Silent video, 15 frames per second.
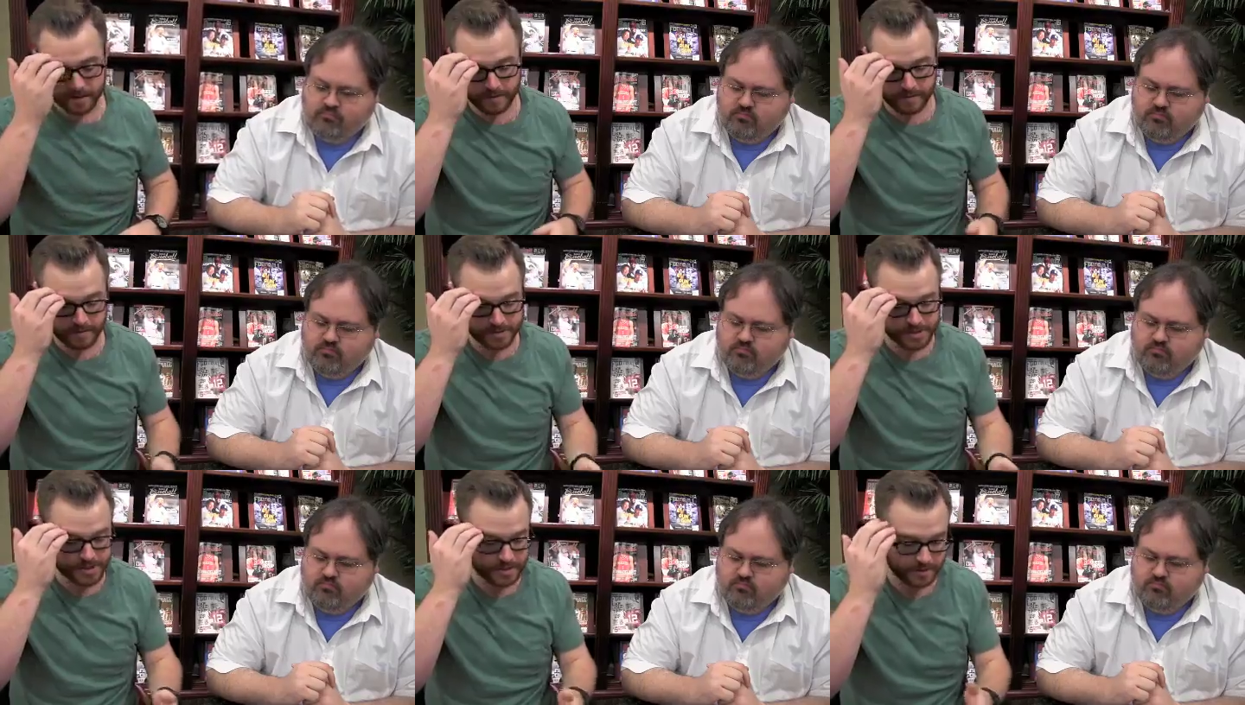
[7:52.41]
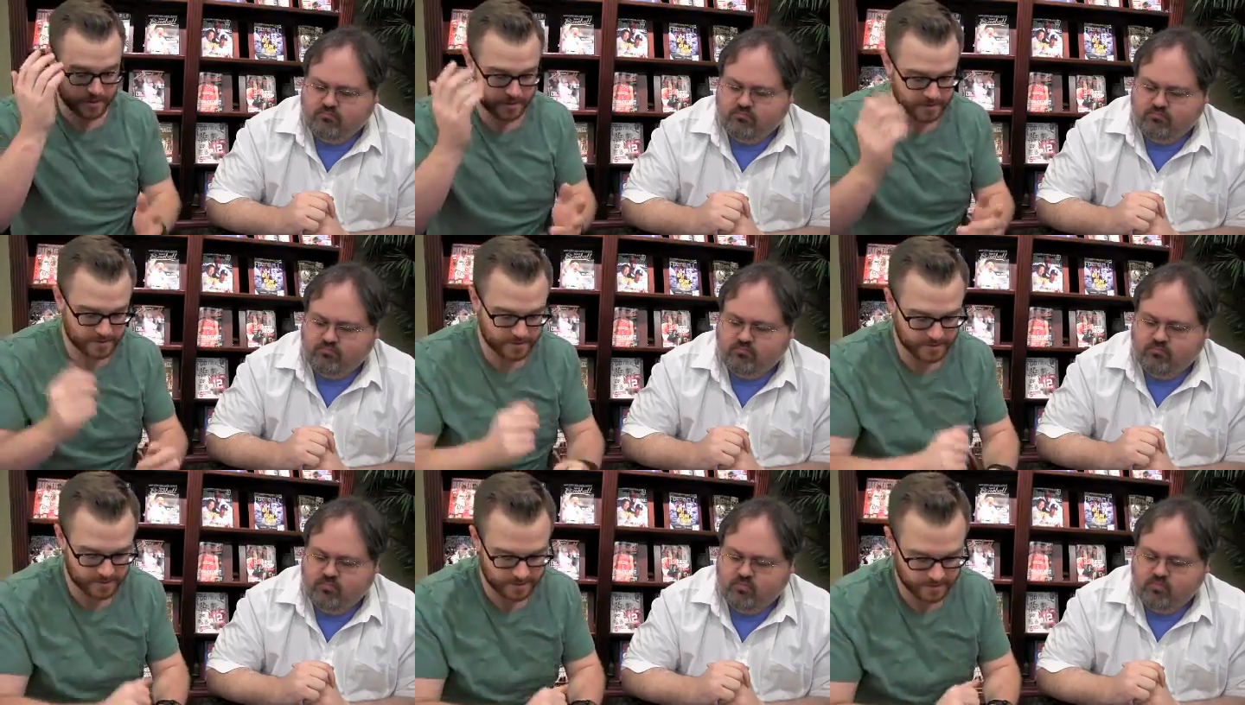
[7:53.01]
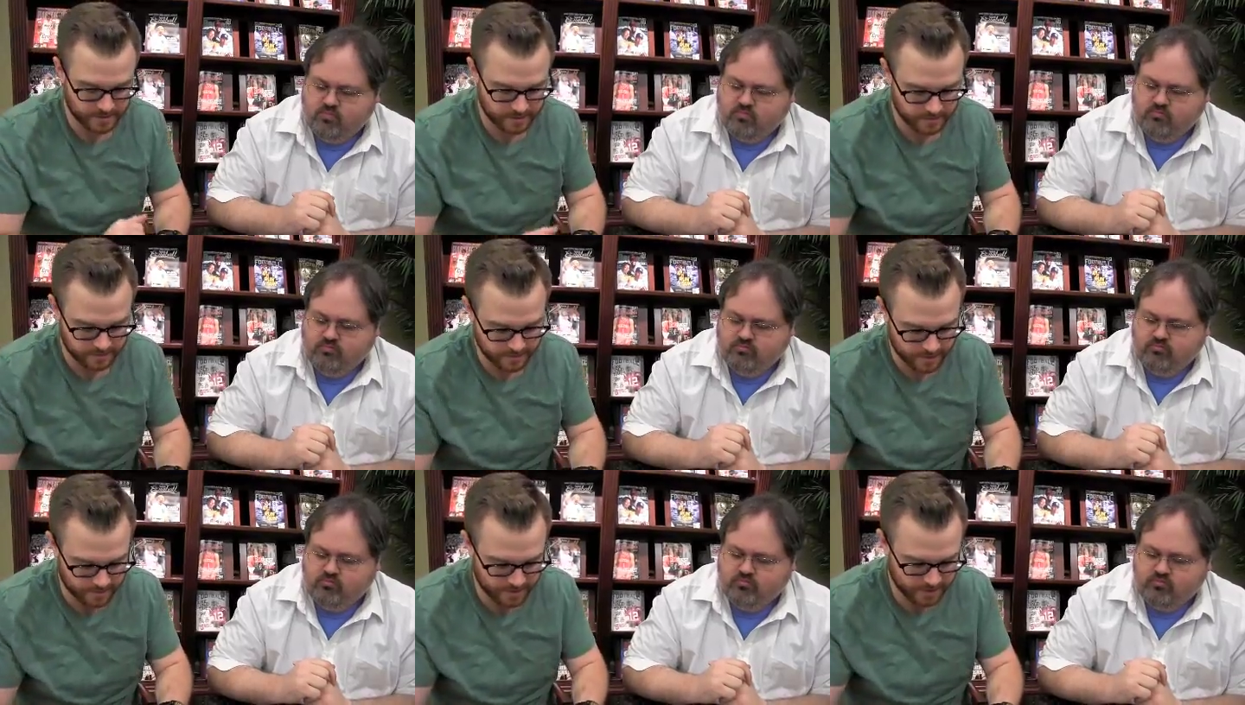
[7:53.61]
Speaker 1: Uh, this year it's you
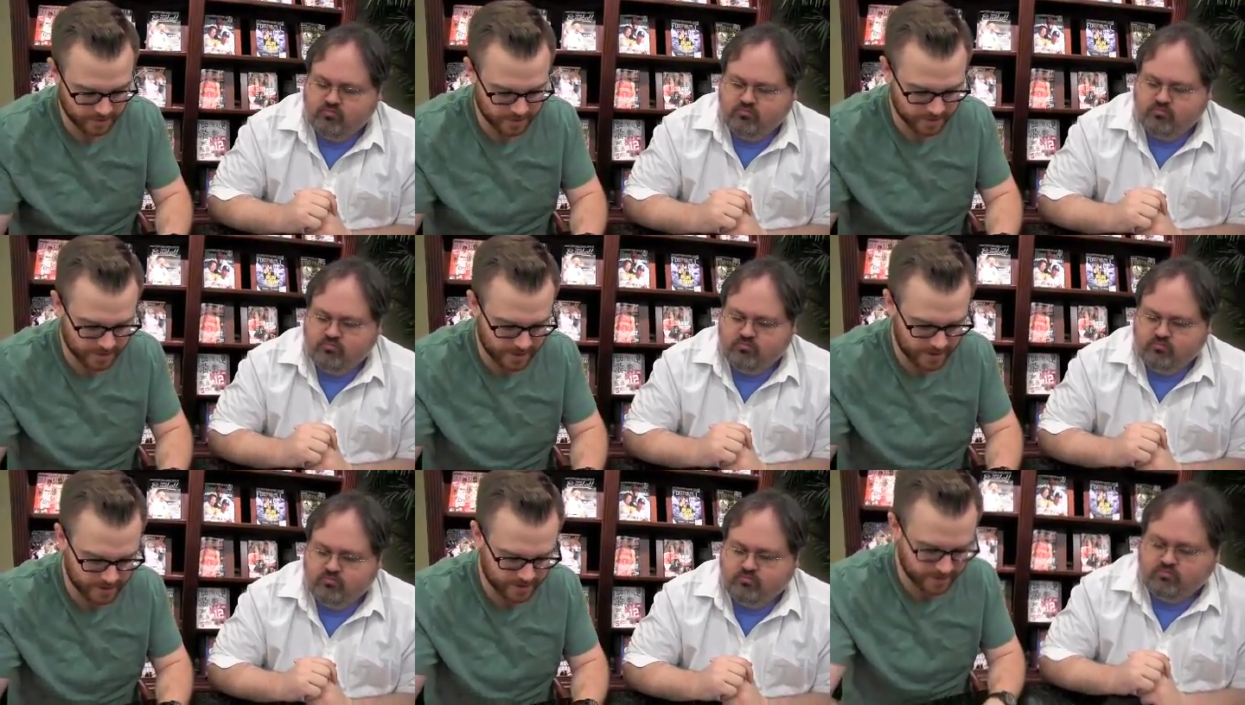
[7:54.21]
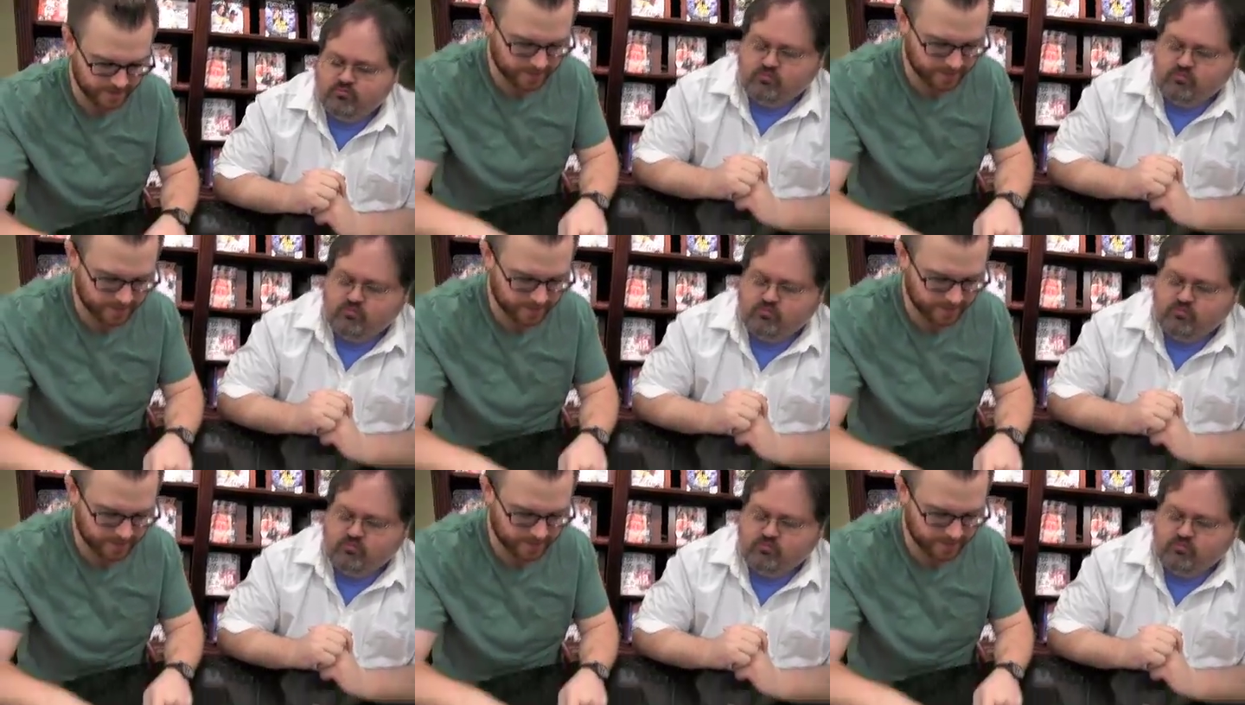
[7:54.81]
know I mean look at that it